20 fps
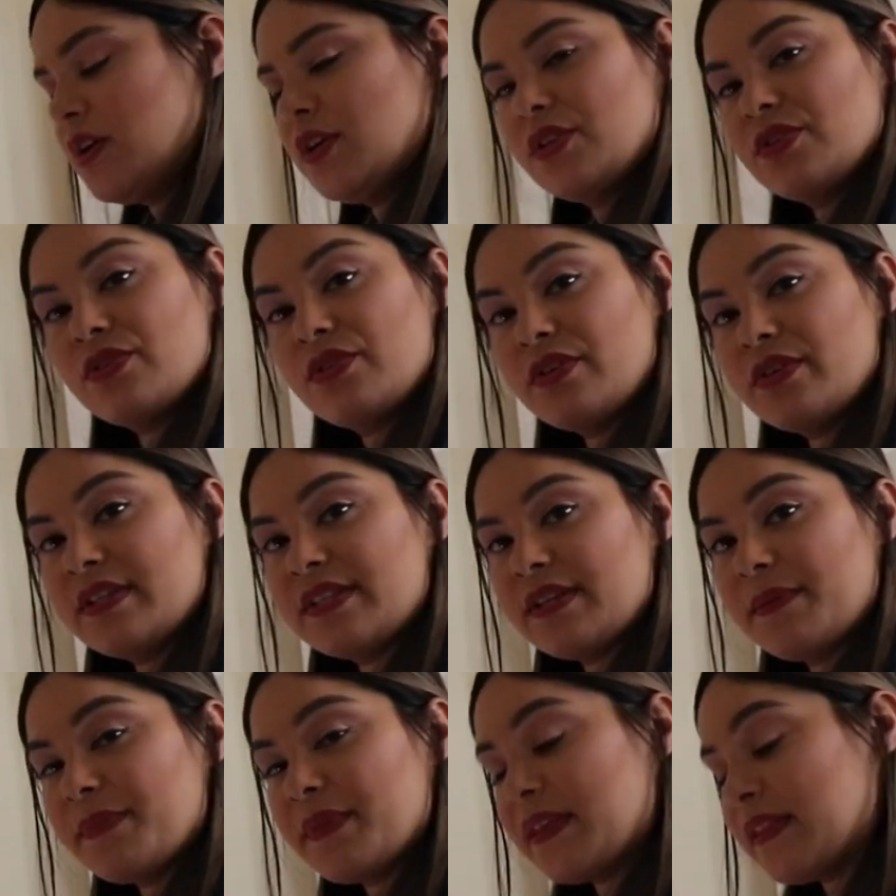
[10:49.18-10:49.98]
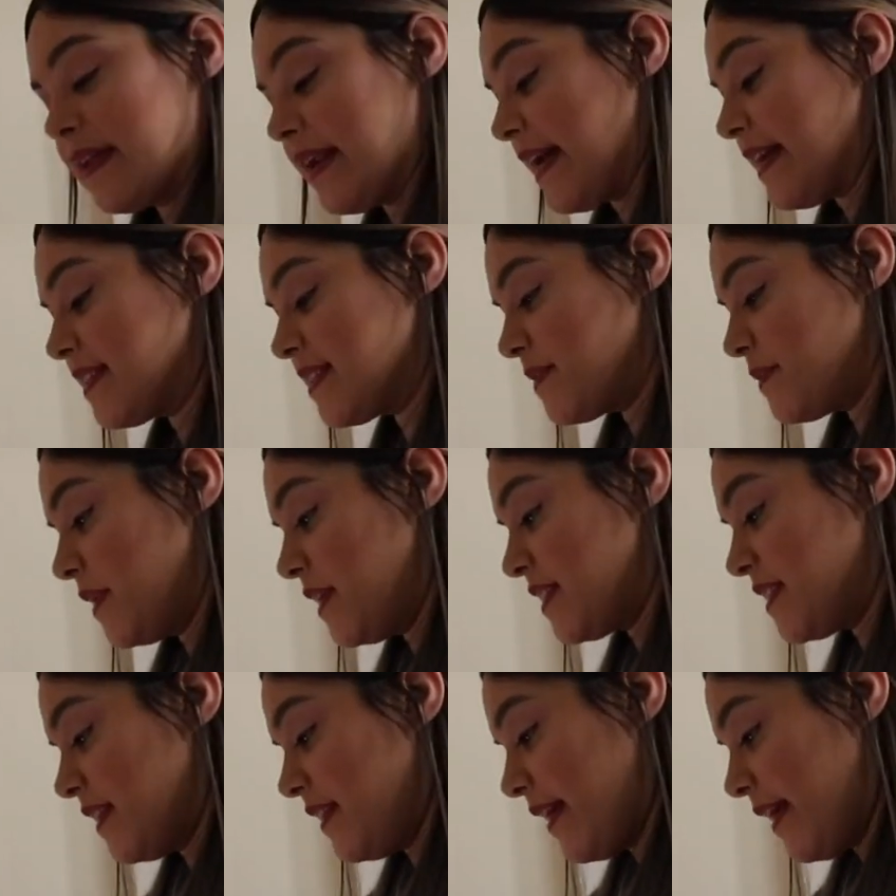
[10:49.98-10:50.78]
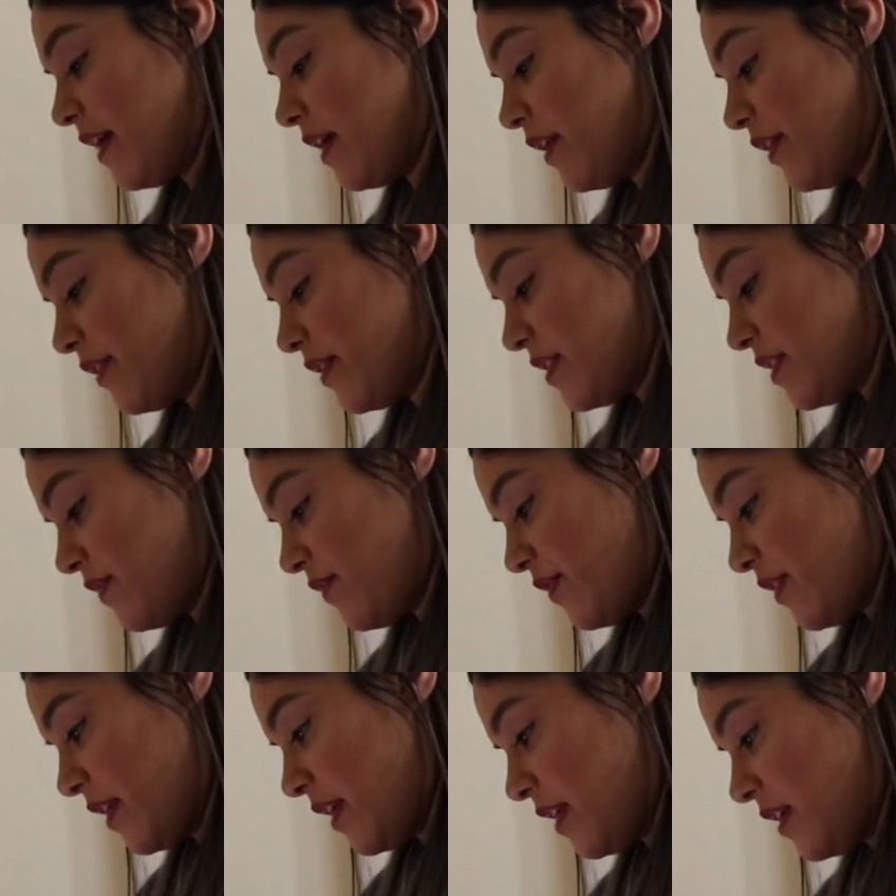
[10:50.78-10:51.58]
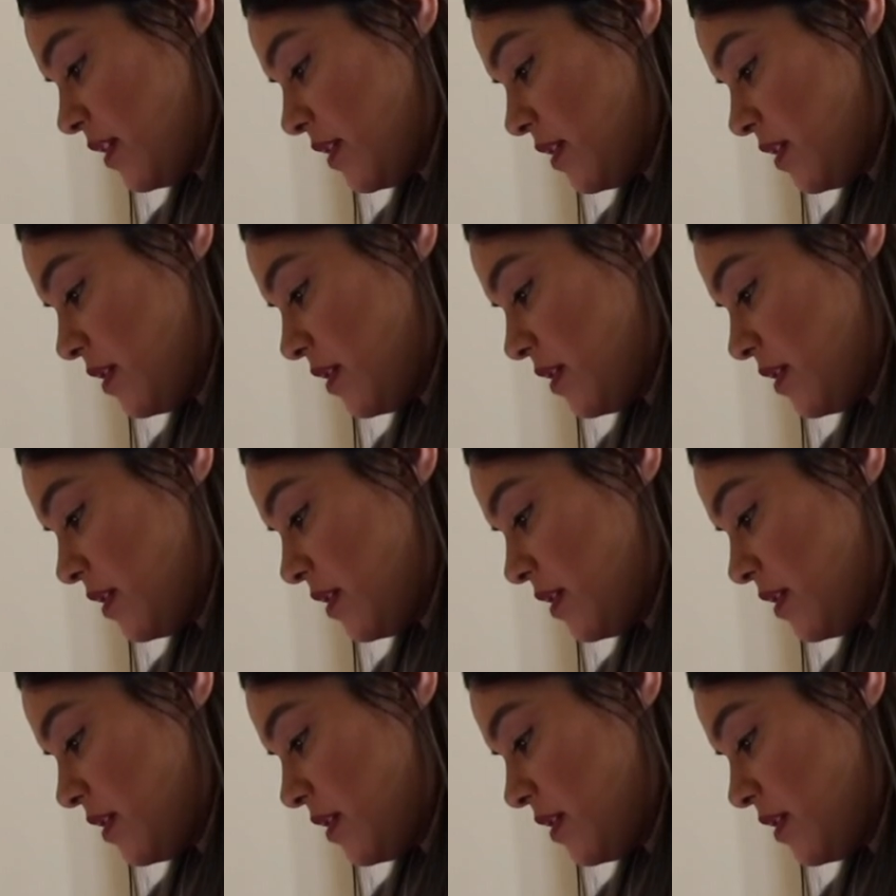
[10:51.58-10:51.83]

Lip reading: So there is something that asks me, is the light color different?